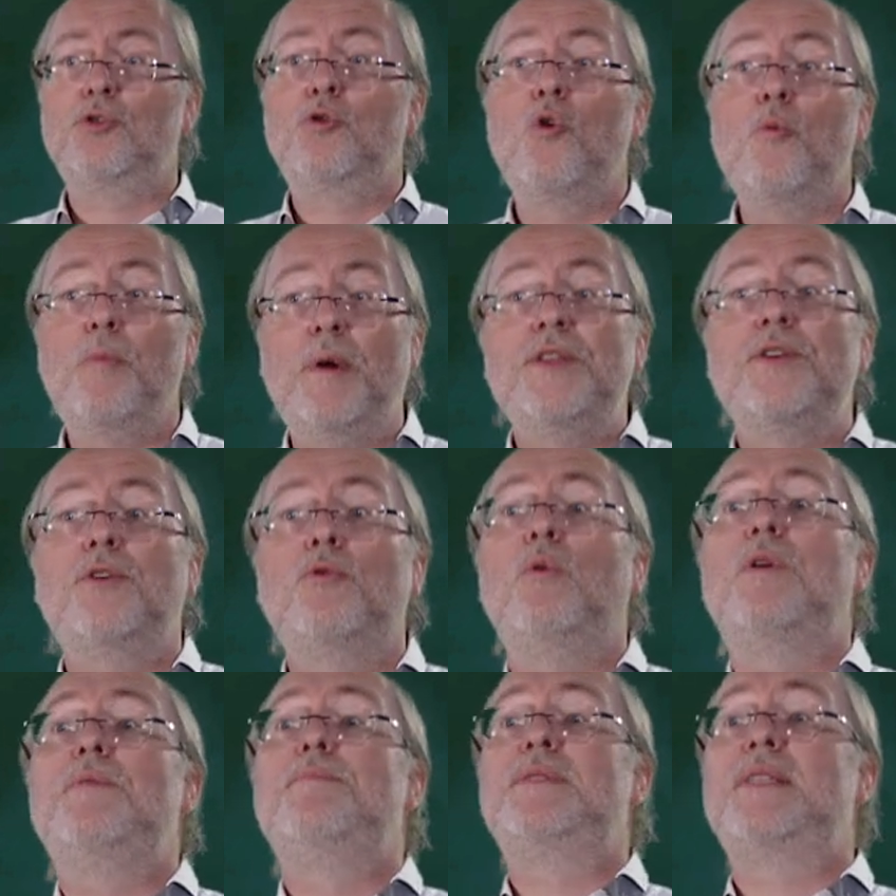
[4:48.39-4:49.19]

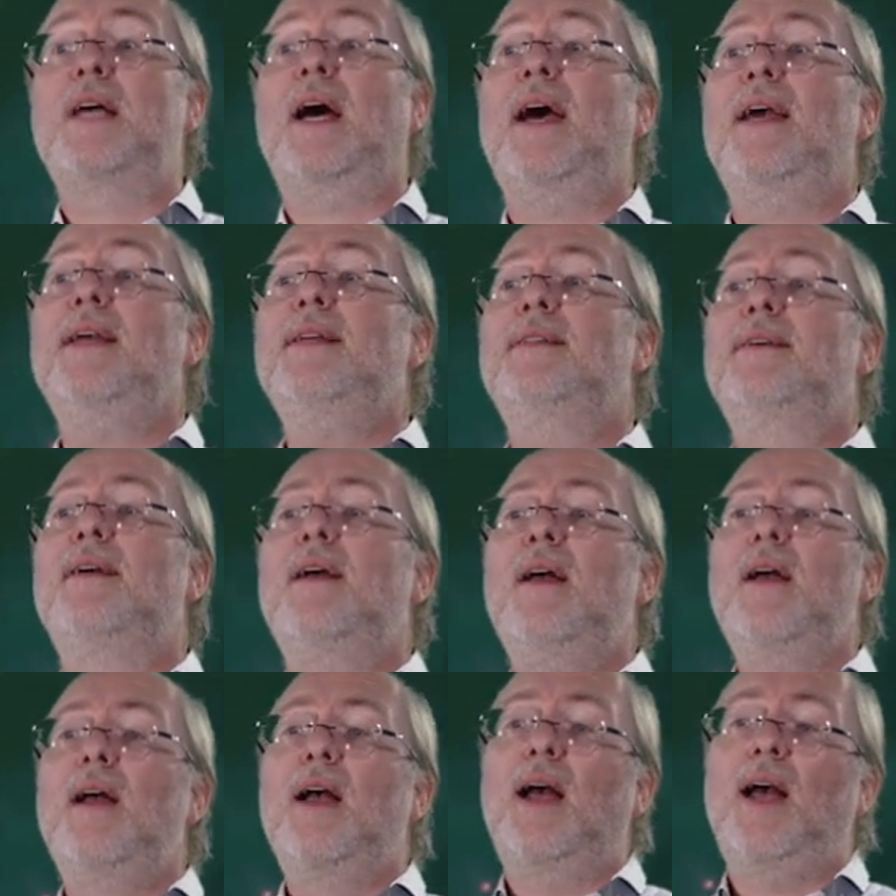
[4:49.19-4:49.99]
companion website,
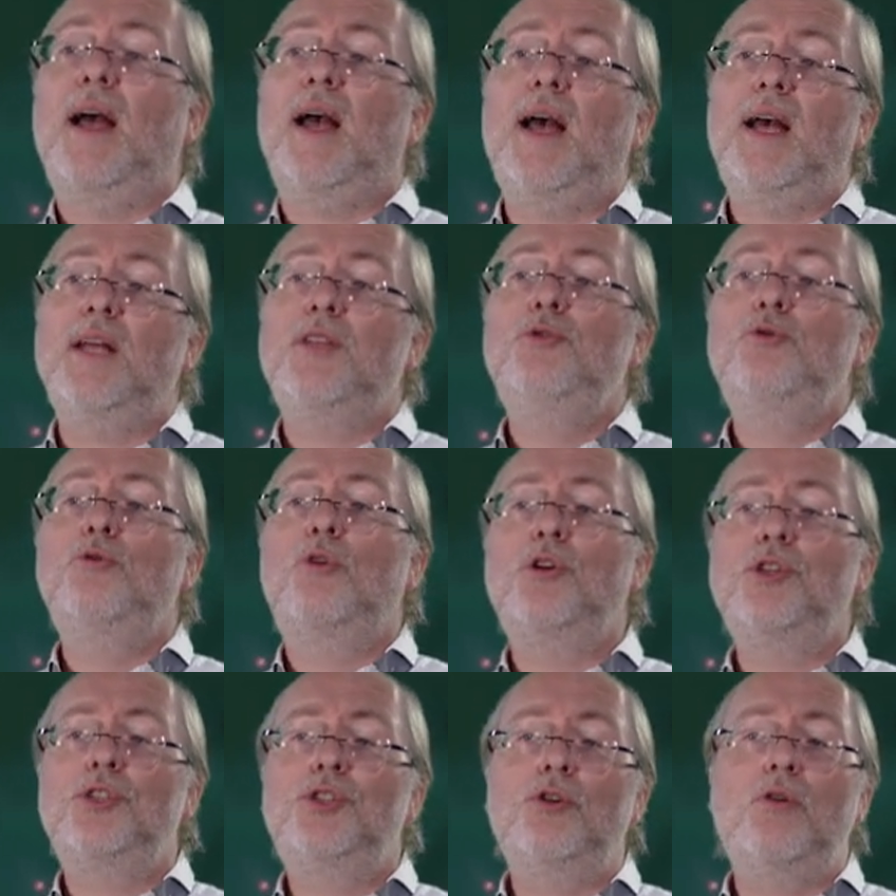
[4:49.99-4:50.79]
and
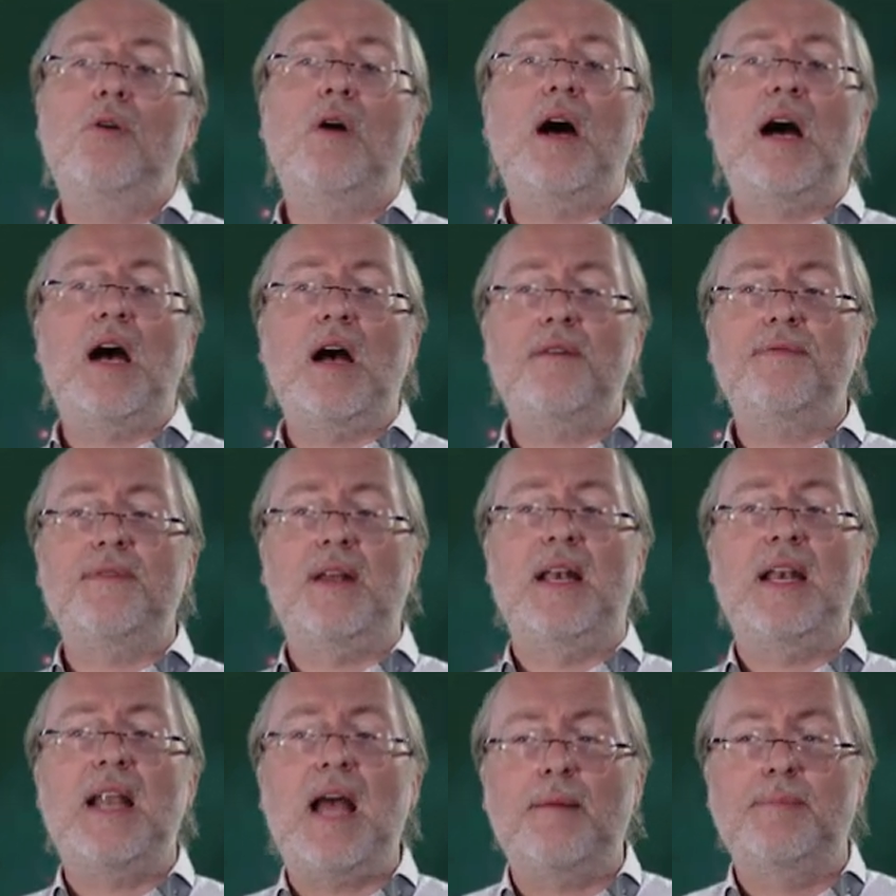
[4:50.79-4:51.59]
you also
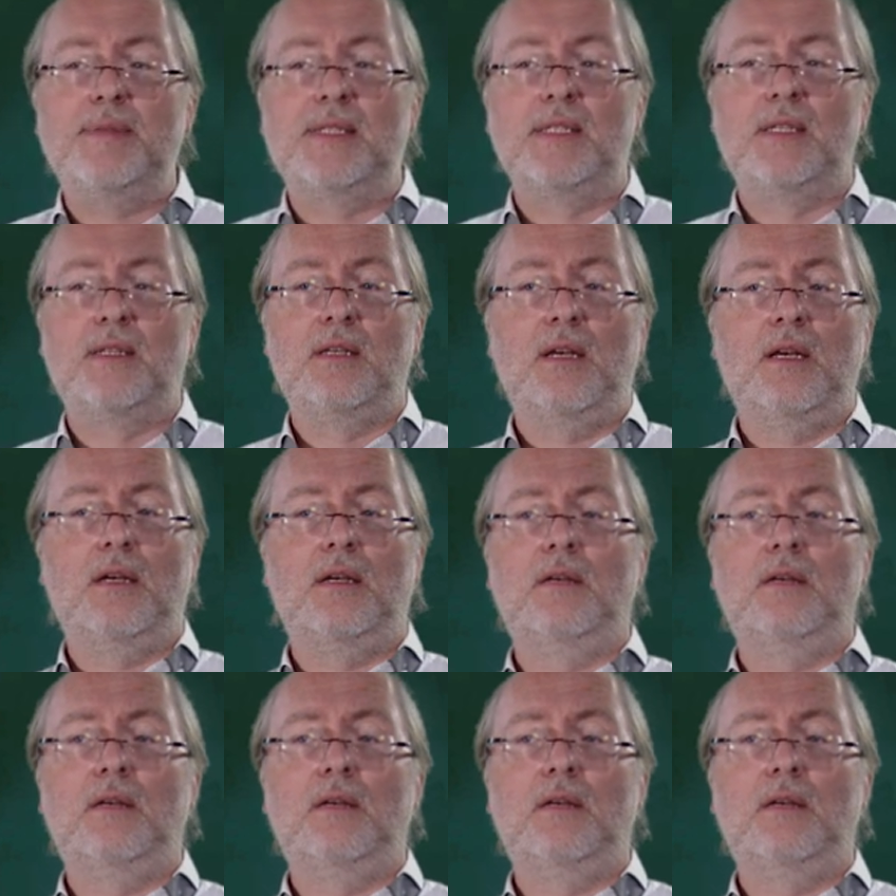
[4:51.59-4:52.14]
have labs.